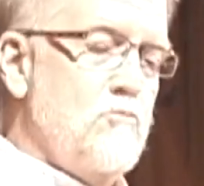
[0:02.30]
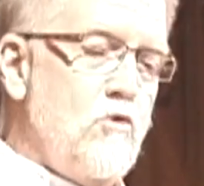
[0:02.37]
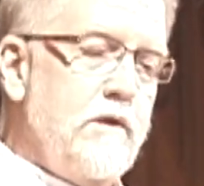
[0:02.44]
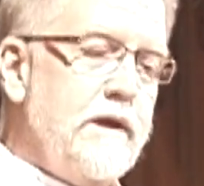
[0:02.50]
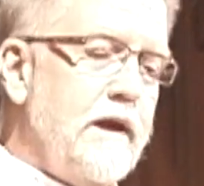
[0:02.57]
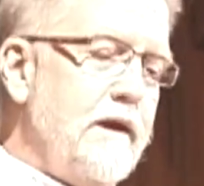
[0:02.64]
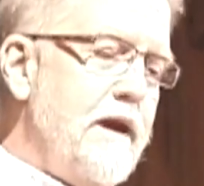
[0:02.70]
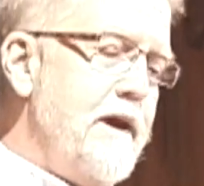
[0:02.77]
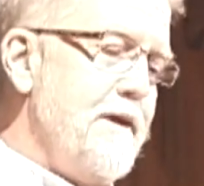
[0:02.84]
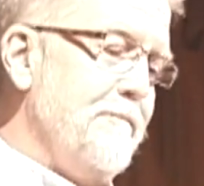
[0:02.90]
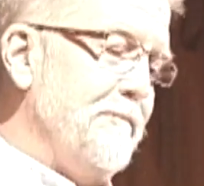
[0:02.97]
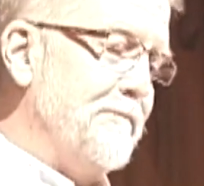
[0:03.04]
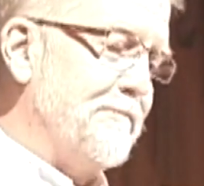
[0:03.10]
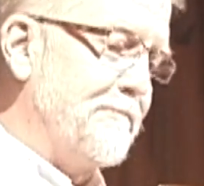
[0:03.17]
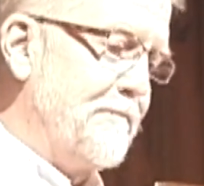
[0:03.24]
Good morning
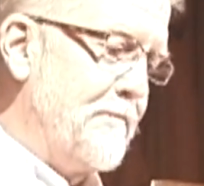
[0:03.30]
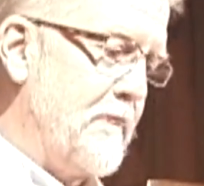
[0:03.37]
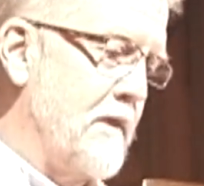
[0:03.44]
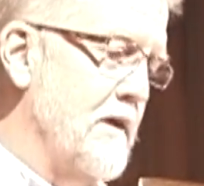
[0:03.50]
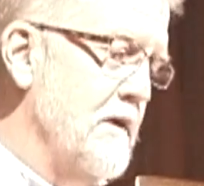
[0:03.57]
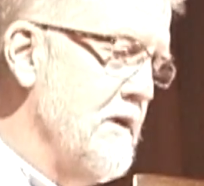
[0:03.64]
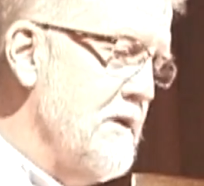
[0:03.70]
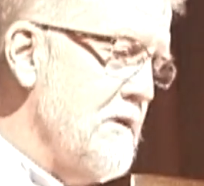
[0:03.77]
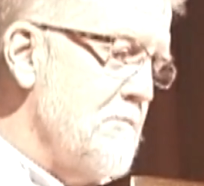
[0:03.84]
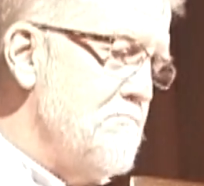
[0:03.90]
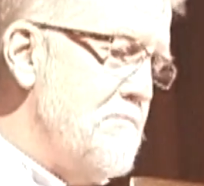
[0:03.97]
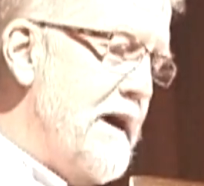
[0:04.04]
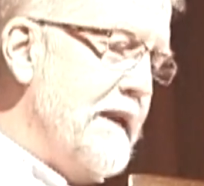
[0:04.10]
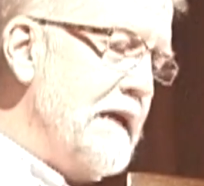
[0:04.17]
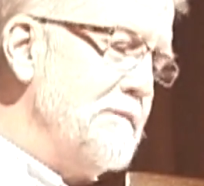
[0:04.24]
again.
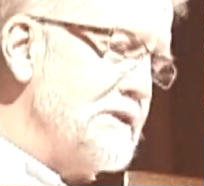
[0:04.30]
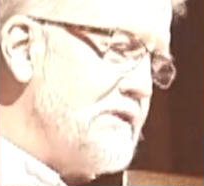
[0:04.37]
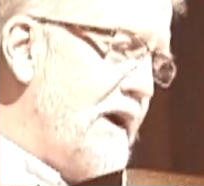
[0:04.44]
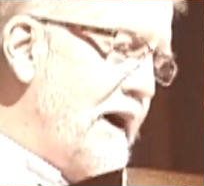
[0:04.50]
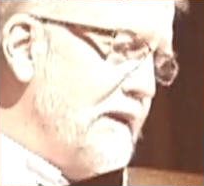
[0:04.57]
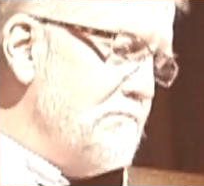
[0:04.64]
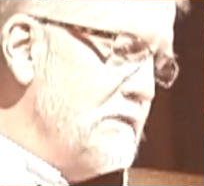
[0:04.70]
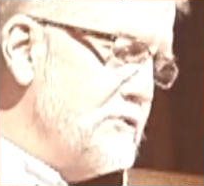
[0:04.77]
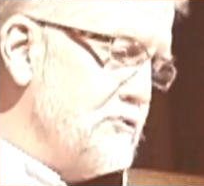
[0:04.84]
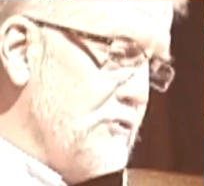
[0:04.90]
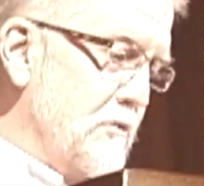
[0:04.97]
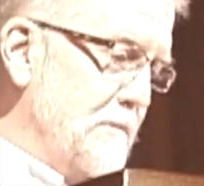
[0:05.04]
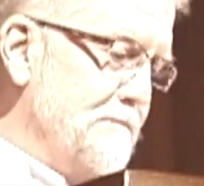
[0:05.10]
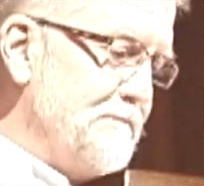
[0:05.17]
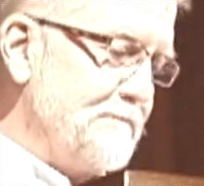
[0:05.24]
My name is Todd
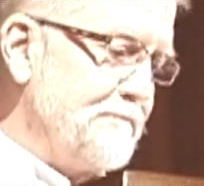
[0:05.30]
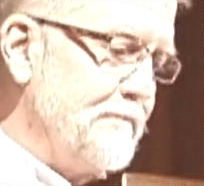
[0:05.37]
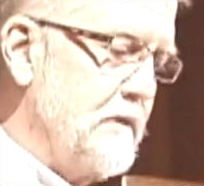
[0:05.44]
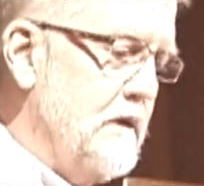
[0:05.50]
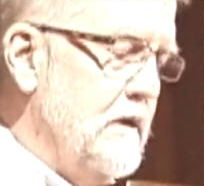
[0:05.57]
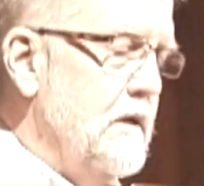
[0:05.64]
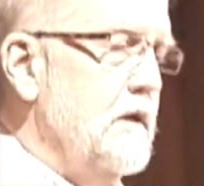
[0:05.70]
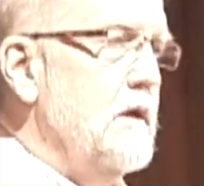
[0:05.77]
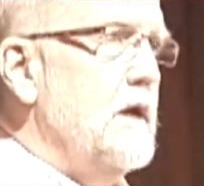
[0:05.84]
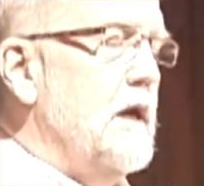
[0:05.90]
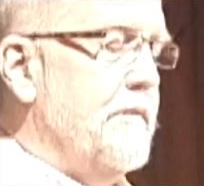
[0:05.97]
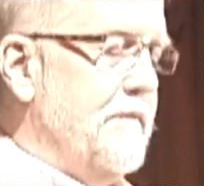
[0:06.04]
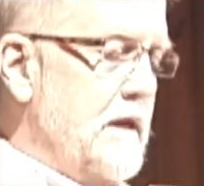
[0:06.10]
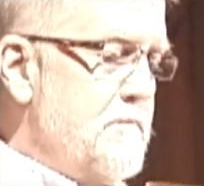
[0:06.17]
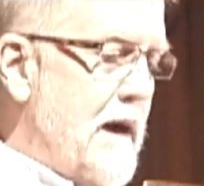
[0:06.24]
Mitchell.
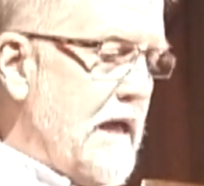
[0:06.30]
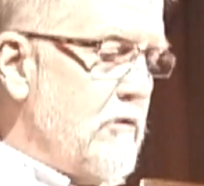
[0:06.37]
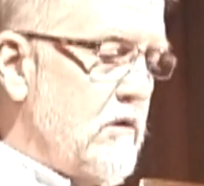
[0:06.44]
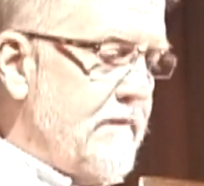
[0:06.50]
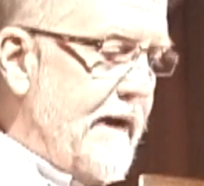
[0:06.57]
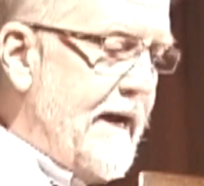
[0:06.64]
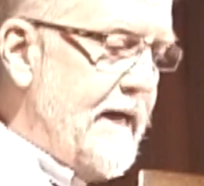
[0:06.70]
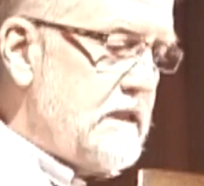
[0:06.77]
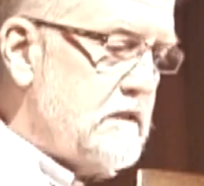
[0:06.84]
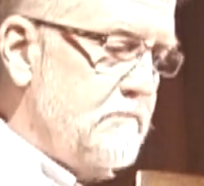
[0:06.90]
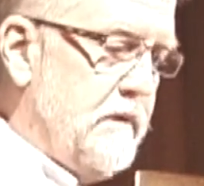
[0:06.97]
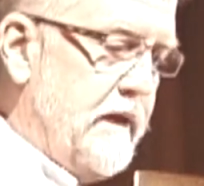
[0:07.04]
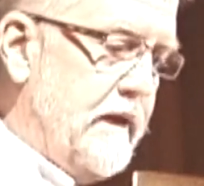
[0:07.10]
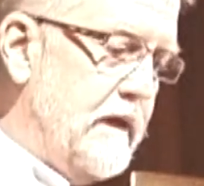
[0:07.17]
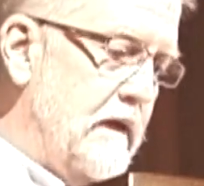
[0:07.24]
If anybody would have
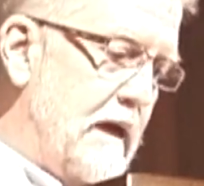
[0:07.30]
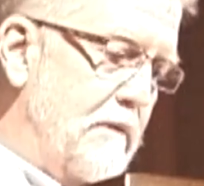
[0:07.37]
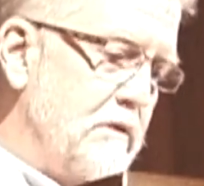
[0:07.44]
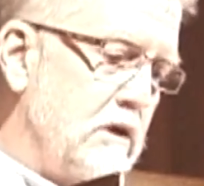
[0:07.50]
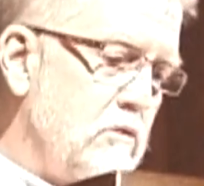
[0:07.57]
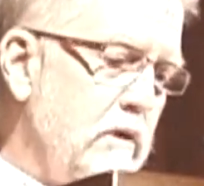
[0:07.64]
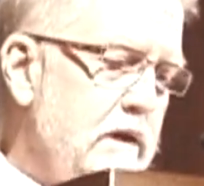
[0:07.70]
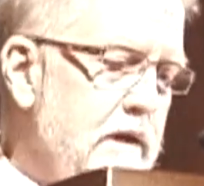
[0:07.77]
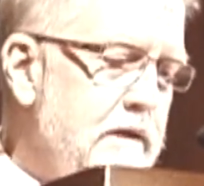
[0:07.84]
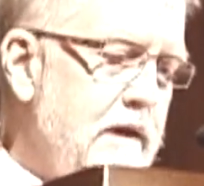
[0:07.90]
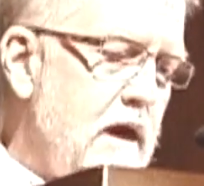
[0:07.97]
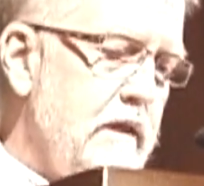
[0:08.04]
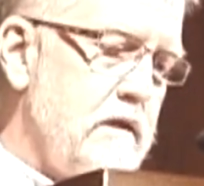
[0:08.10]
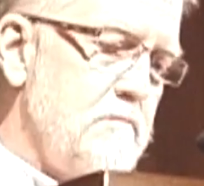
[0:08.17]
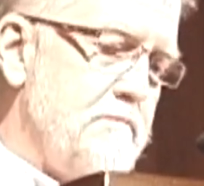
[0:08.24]
asked me, I would
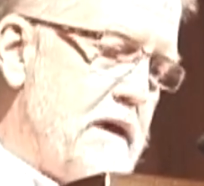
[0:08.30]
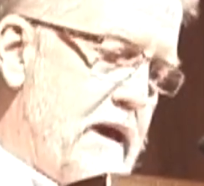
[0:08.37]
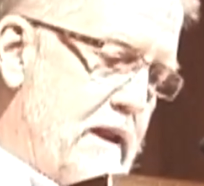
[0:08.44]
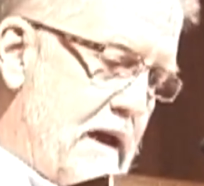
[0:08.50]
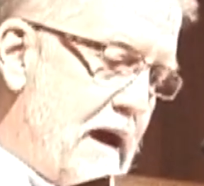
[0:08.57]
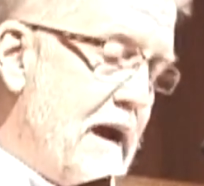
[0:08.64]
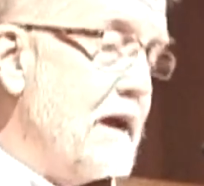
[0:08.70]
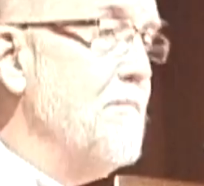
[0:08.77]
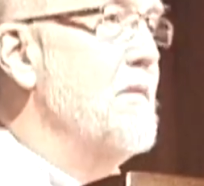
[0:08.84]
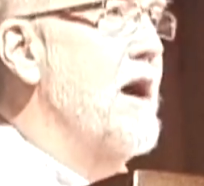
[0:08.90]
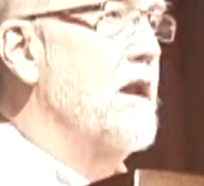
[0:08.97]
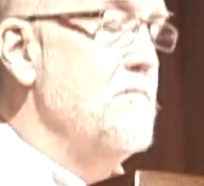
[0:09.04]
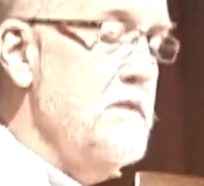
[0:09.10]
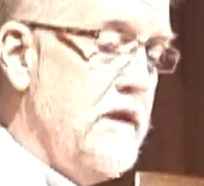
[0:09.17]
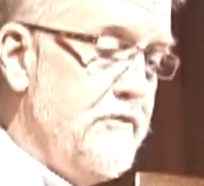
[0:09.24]
quickly tell them that I
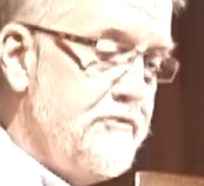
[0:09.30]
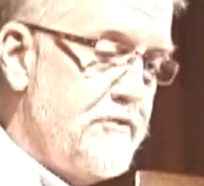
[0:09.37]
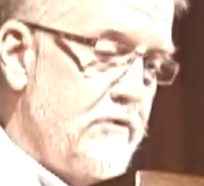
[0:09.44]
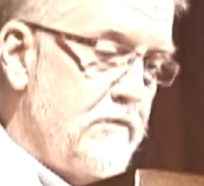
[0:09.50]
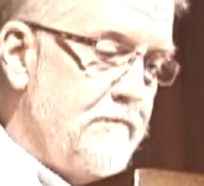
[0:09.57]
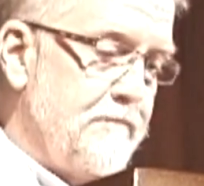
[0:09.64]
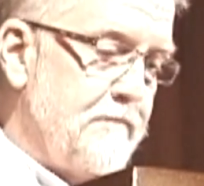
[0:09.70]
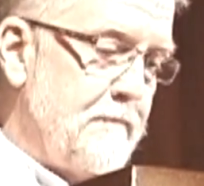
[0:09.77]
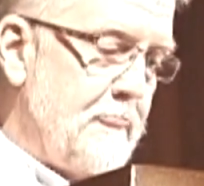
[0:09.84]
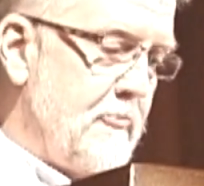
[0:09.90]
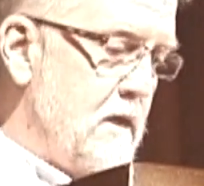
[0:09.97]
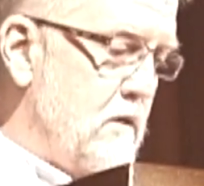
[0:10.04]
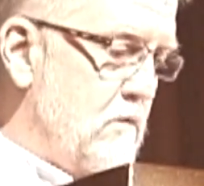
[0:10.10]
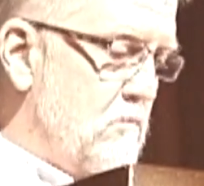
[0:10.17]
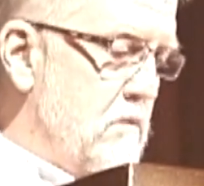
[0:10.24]
am not a minister.
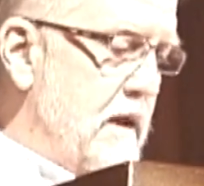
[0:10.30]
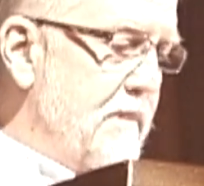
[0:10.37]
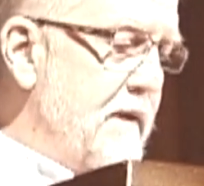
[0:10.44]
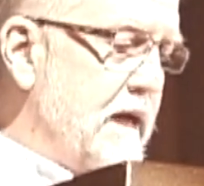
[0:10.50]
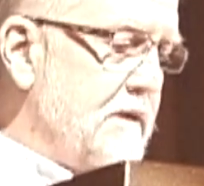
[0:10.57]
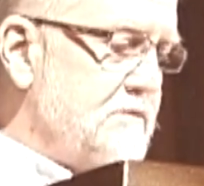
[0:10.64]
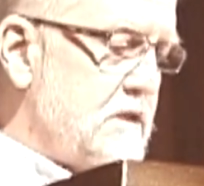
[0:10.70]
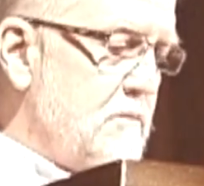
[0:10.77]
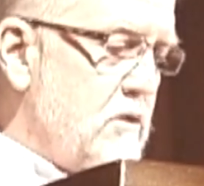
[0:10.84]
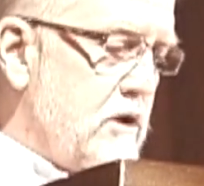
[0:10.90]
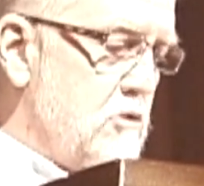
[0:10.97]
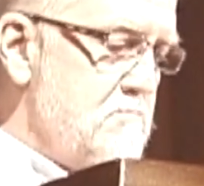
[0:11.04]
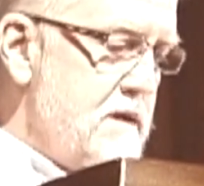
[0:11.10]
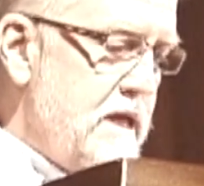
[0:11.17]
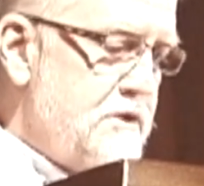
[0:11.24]
When I think of
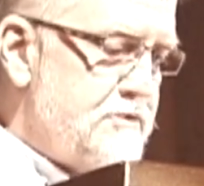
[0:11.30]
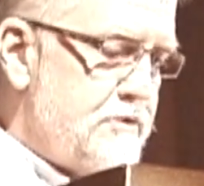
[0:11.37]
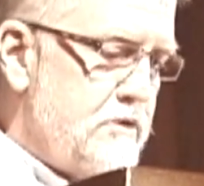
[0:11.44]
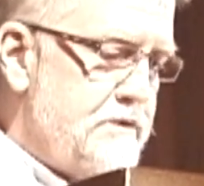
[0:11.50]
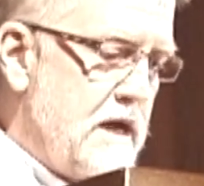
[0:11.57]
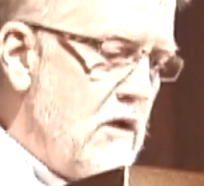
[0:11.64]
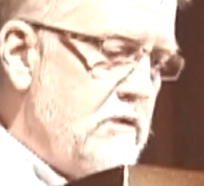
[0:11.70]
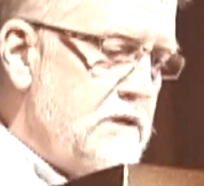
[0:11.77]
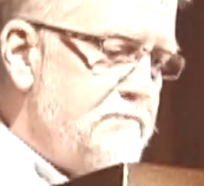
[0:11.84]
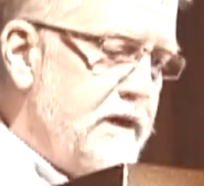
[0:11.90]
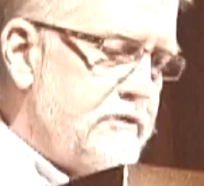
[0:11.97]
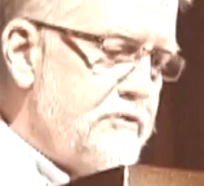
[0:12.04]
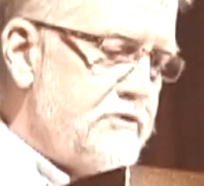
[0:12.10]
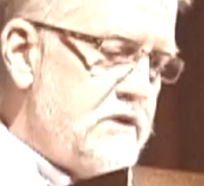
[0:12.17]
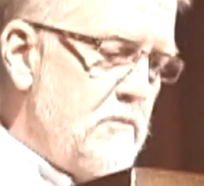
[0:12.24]
someone who ministers, I
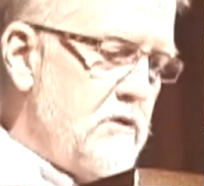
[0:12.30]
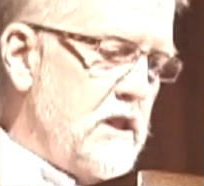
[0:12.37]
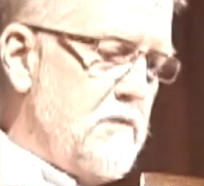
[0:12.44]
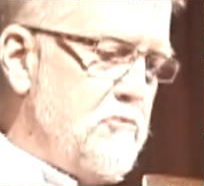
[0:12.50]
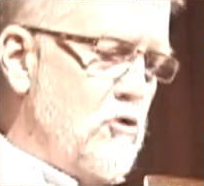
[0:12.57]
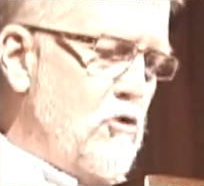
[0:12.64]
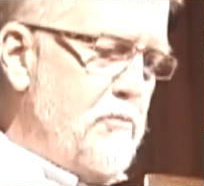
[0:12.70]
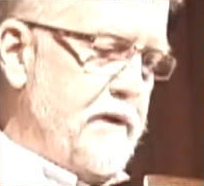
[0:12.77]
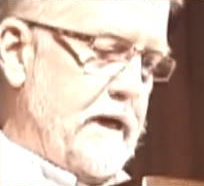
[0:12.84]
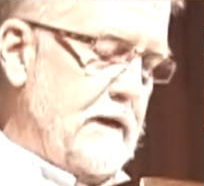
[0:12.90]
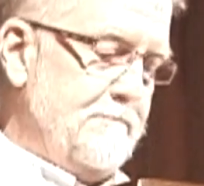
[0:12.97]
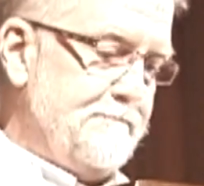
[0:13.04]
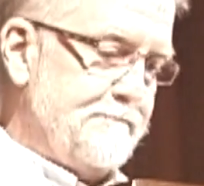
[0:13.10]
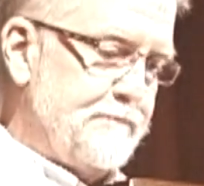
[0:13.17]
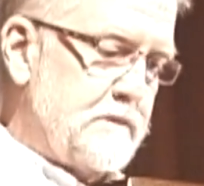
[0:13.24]
always picture someone in the
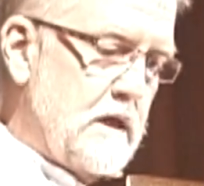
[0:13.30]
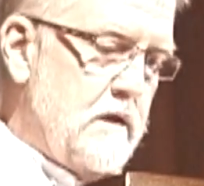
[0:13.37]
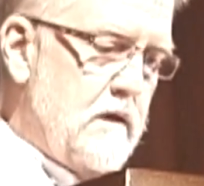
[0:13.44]
pulpit.